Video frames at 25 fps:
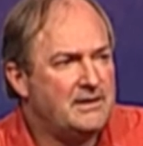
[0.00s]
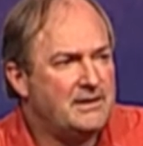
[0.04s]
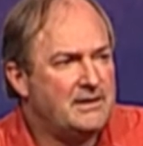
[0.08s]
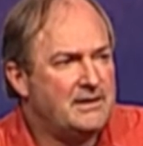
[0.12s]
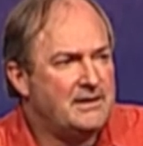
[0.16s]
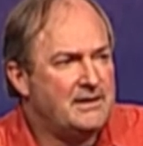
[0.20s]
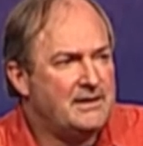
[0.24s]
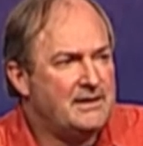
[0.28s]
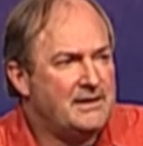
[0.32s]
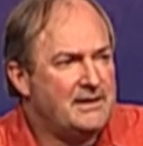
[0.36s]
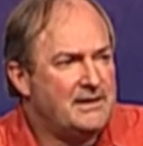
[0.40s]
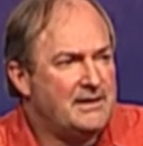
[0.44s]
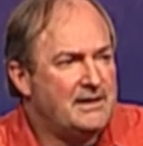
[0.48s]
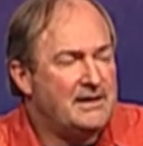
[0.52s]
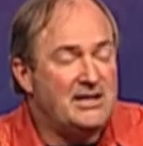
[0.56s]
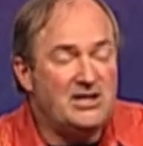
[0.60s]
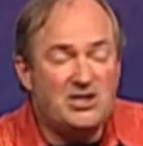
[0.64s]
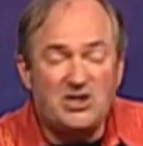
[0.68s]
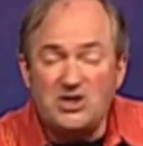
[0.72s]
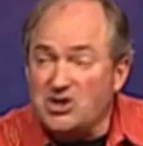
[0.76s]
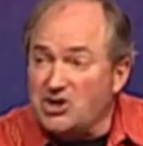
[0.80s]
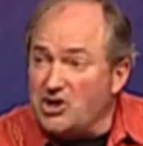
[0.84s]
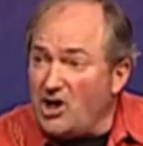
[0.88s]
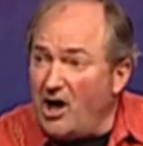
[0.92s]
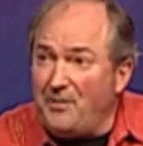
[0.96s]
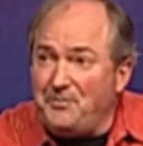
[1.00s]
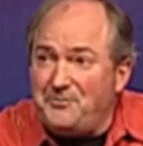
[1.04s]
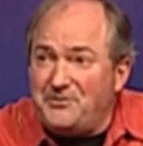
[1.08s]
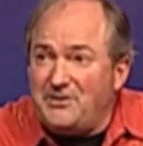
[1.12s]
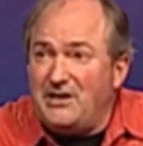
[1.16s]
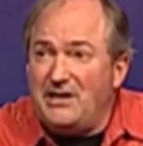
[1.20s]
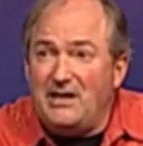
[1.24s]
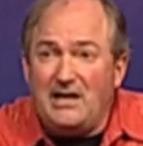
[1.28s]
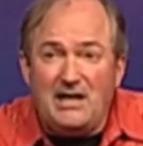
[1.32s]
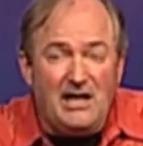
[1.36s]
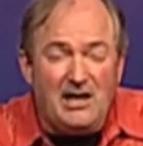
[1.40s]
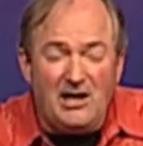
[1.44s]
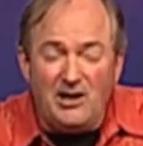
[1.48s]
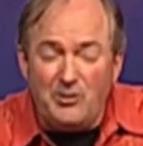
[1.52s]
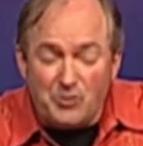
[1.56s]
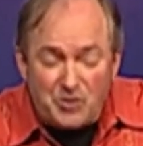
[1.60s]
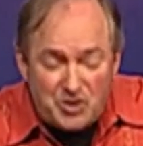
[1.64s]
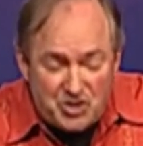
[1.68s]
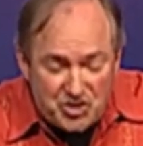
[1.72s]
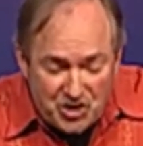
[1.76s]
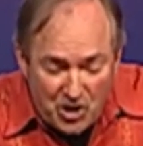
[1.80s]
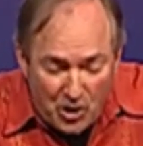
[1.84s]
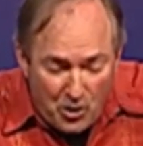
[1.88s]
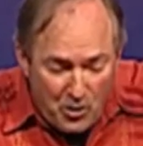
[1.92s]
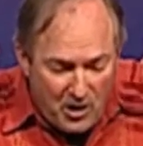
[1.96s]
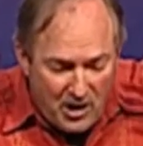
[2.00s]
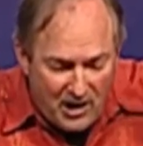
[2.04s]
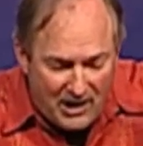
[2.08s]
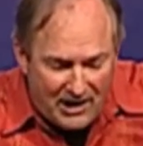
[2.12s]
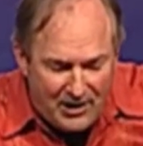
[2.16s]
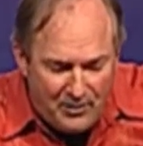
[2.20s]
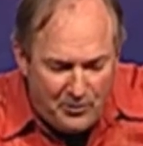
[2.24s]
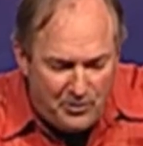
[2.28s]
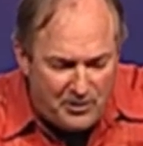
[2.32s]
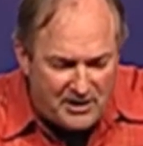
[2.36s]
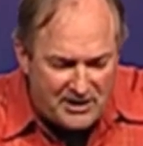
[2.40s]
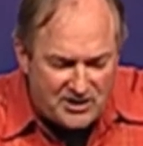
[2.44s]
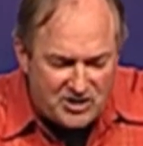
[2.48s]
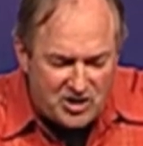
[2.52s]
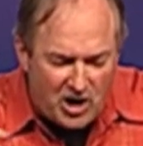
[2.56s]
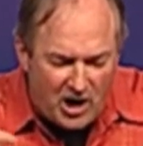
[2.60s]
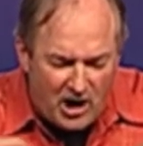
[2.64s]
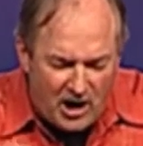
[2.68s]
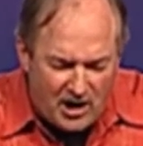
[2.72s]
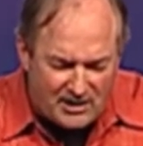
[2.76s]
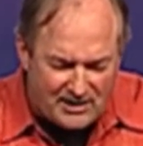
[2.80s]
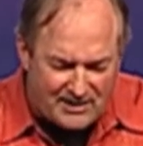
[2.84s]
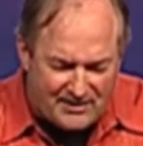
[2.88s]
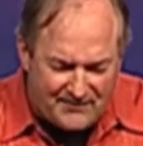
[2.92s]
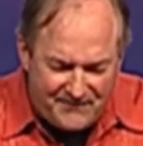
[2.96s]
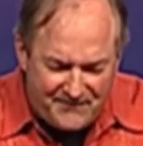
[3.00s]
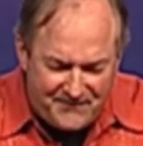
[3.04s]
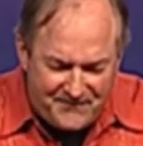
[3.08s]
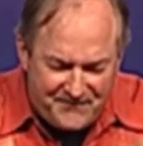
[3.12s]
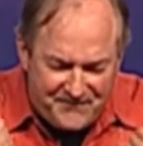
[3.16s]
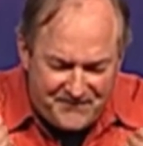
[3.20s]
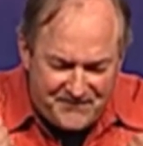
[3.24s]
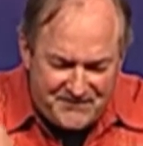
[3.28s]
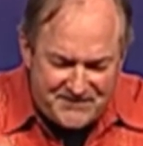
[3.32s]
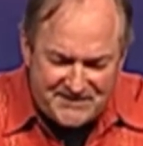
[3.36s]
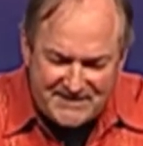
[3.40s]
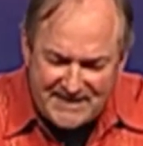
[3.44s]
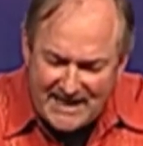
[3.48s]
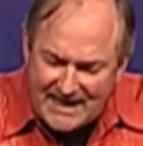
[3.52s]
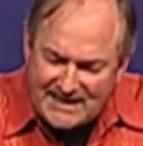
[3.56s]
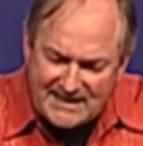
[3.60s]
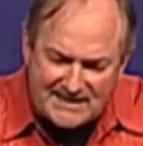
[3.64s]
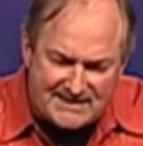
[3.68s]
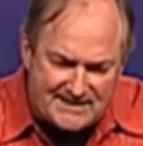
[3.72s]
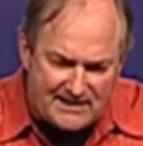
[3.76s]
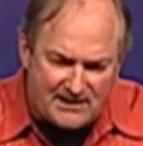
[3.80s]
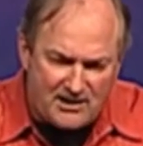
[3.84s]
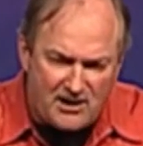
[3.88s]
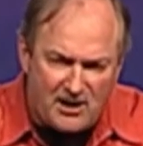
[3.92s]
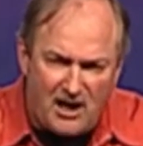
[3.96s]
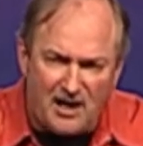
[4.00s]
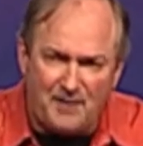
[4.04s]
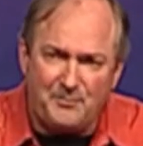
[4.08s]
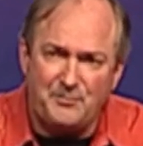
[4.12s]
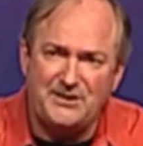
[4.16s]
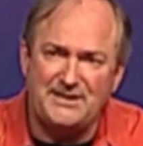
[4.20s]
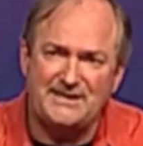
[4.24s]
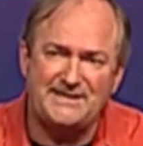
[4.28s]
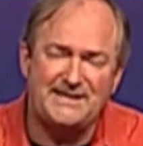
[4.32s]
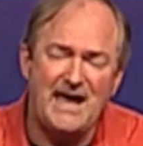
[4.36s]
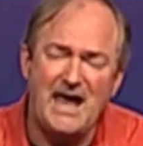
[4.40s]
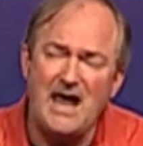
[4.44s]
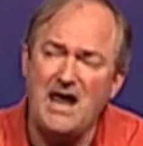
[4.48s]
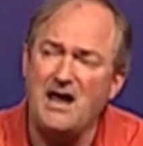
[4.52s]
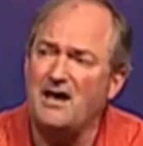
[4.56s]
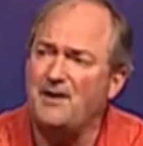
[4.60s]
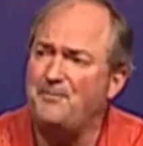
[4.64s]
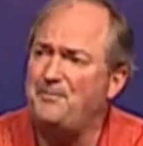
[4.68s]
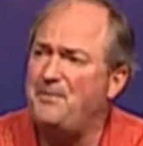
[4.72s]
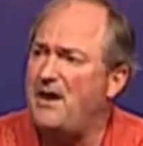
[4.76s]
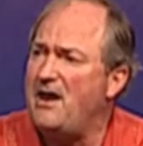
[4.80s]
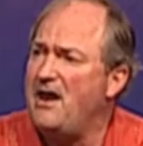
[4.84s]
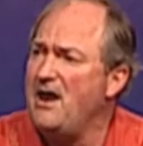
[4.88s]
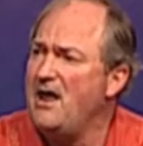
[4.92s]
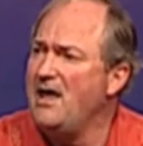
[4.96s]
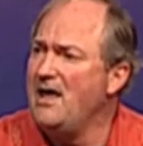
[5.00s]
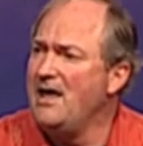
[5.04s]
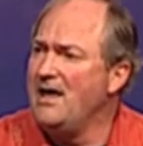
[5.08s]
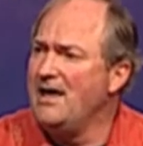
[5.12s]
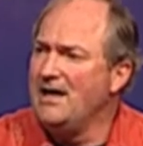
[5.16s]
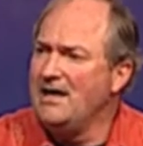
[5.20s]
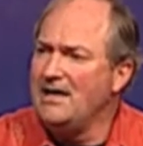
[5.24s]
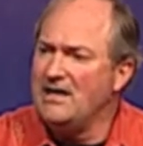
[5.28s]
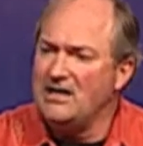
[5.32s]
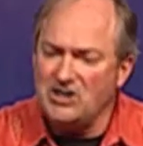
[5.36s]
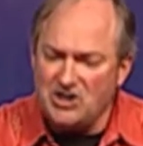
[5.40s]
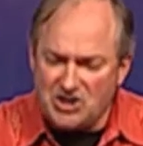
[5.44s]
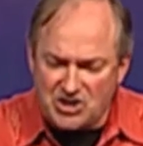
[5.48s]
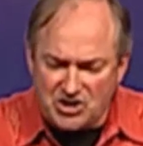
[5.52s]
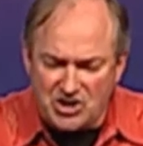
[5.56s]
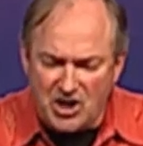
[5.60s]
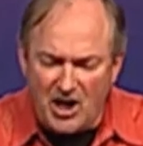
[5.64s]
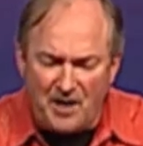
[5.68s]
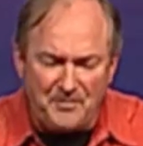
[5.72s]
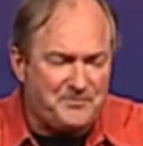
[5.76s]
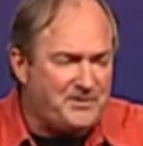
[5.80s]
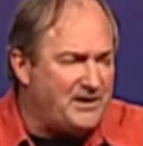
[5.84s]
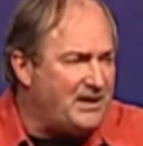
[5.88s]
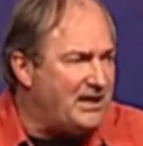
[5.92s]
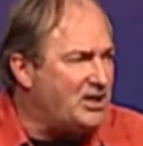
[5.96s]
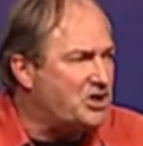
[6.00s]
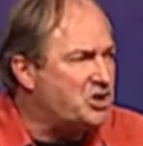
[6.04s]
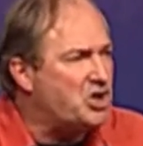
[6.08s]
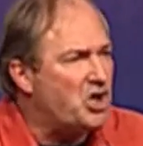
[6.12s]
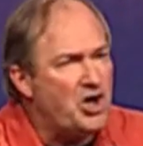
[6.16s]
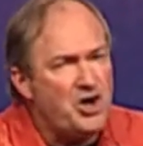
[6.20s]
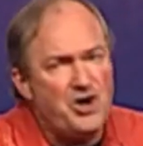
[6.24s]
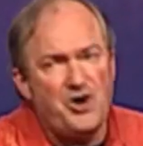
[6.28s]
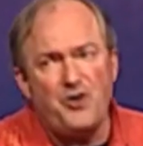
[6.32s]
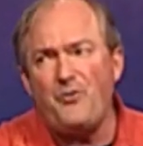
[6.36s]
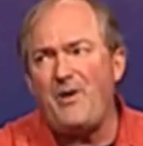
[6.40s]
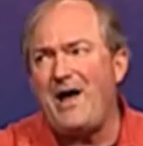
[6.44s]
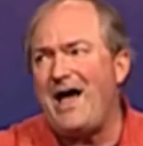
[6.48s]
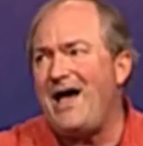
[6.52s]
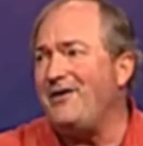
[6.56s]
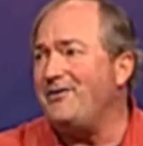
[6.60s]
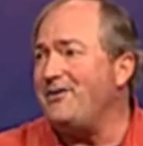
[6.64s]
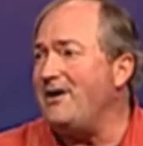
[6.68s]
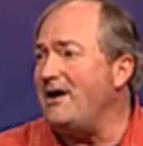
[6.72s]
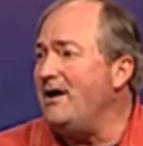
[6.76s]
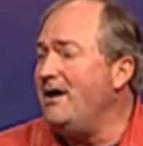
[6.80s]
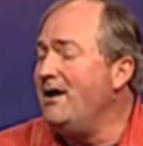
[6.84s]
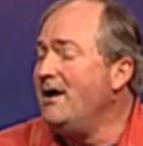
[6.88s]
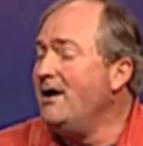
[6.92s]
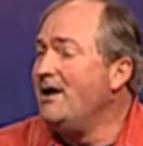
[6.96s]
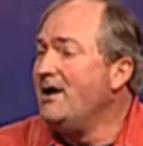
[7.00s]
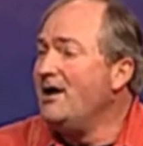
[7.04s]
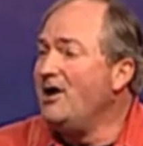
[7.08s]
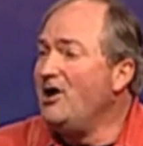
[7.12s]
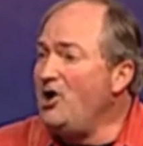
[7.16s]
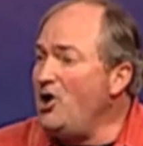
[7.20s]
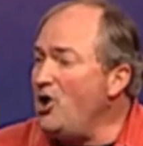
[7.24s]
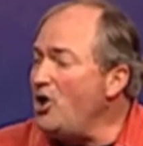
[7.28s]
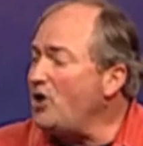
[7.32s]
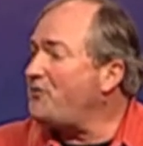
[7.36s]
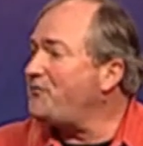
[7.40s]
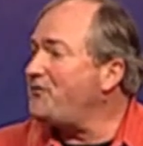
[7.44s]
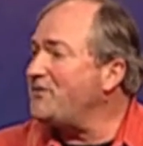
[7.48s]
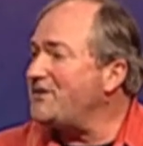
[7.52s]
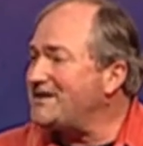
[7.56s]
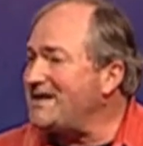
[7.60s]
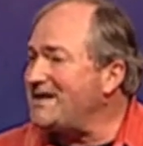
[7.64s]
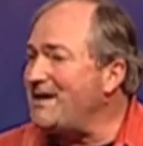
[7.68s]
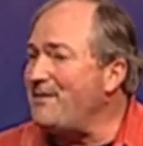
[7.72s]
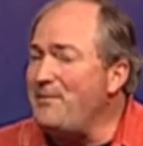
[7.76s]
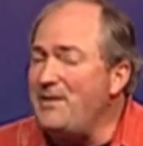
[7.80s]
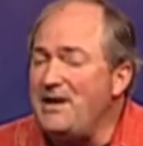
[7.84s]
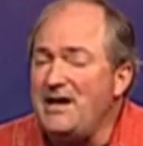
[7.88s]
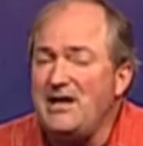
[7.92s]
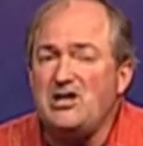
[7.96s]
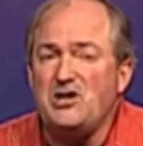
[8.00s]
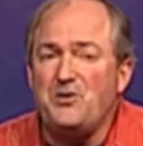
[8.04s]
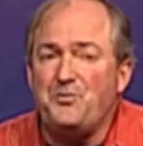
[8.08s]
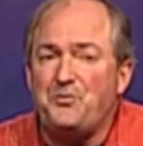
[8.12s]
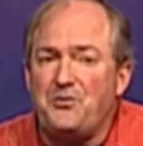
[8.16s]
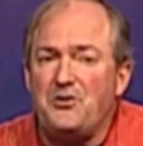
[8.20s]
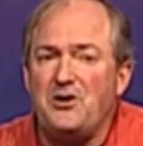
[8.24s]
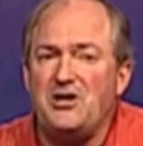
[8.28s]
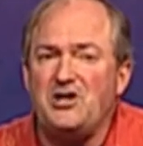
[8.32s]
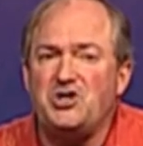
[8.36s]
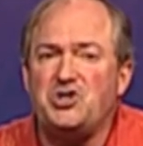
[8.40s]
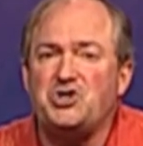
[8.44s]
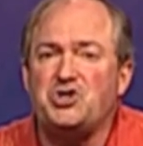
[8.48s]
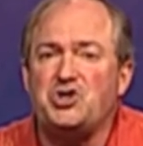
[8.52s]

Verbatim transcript: He stopped and he was so clear in his heart, he sensed that God was saying it, but he stopped and he turned around and looked for somebody to preach to.